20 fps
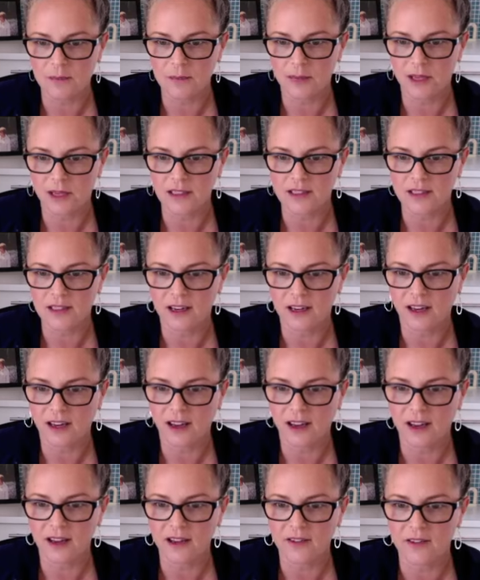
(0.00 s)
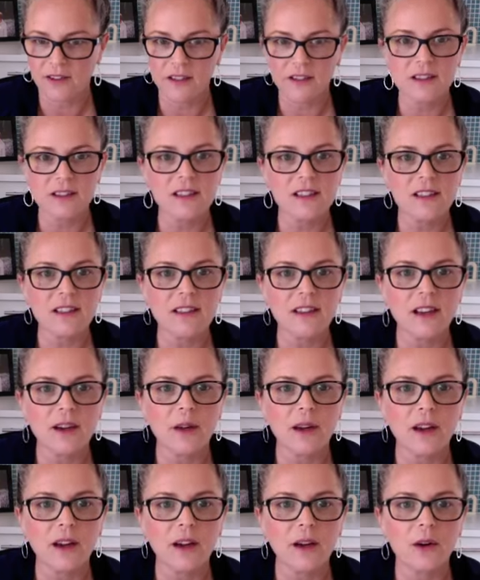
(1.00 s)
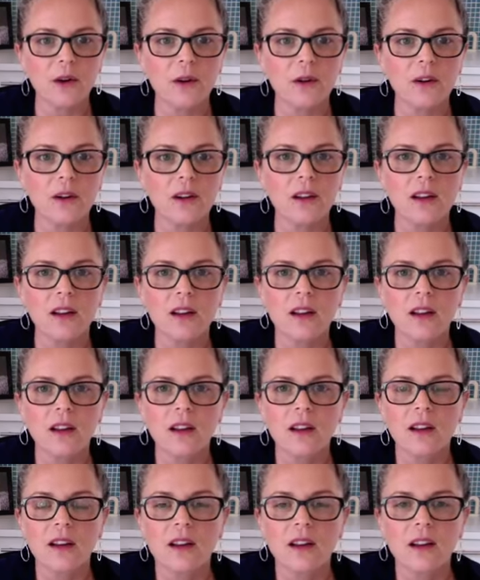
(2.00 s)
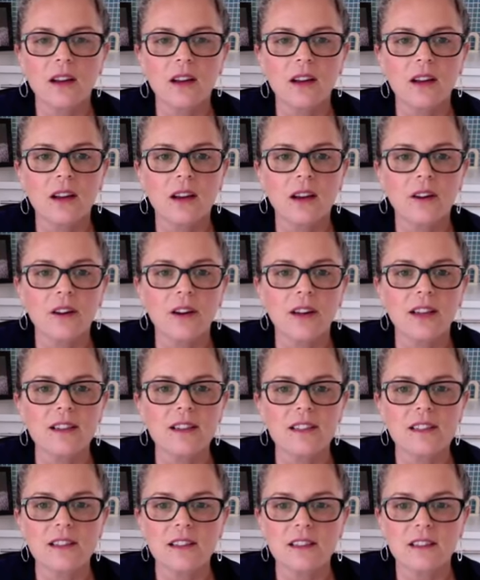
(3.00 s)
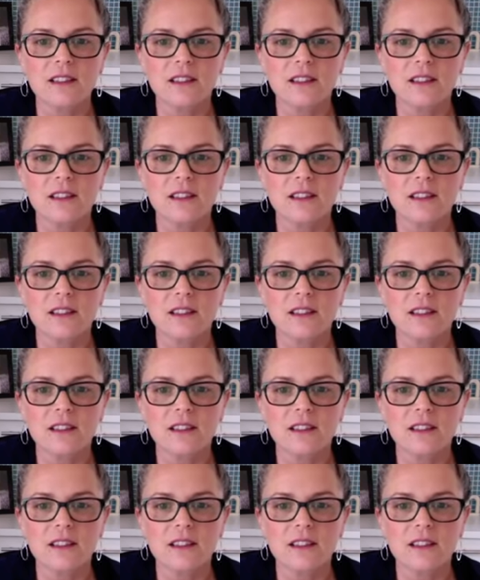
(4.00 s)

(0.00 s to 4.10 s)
but I haven't. There we go. All right.